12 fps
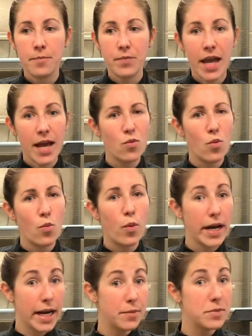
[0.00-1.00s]
And
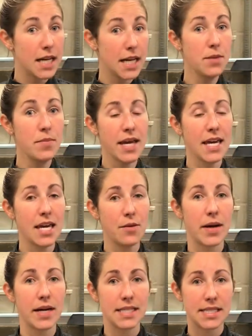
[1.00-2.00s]
when I'm done making
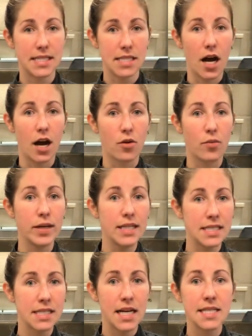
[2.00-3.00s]
my stock, when
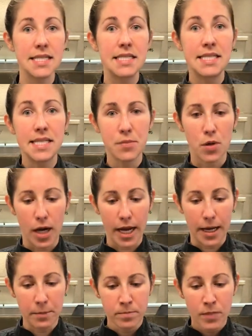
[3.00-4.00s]
it's done
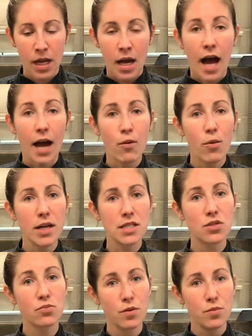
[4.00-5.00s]
simmering, I want
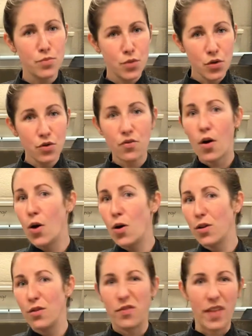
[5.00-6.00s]
to remove all
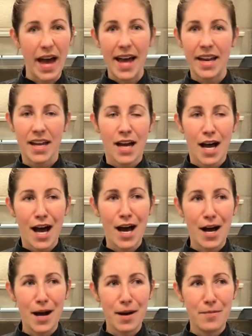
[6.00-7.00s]
of that,
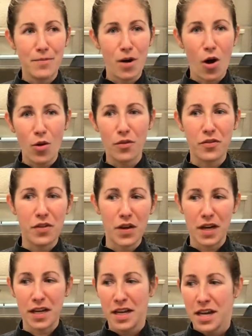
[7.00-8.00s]
all of
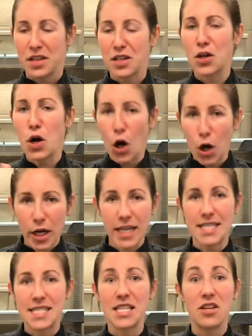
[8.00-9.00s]
the
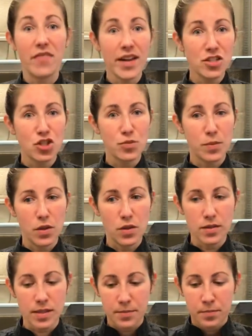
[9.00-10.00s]
carcass and the
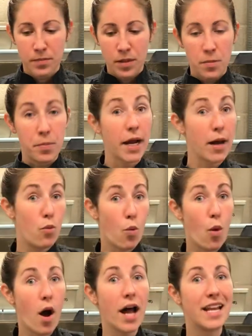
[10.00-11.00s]
vegetables, but I
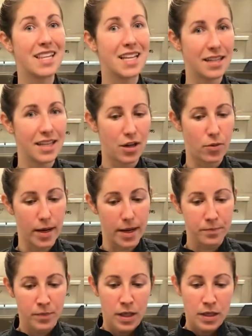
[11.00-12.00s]
want the liquid.
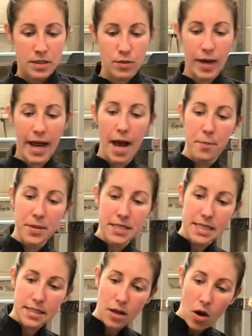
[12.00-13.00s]
So what happens
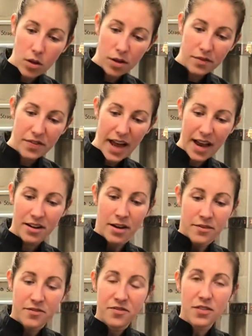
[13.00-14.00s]
is all of that
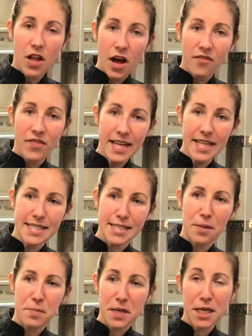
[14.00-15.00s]
fluff ends
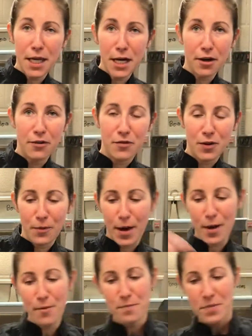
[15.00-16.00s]
up in here, if you will,